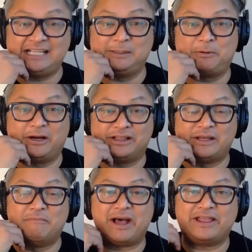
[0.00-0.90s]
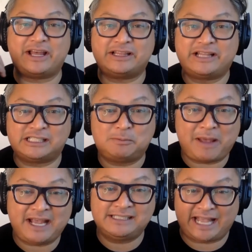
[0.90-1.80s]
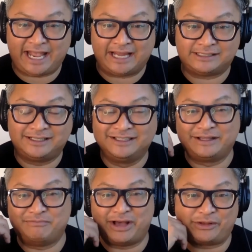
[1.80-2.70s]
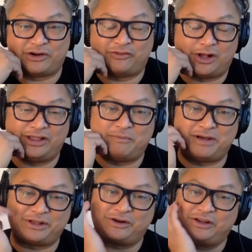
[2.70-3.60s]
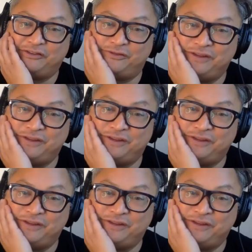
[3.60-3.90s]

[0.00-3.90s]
expert, the, the the space ant, the mother of all the mother of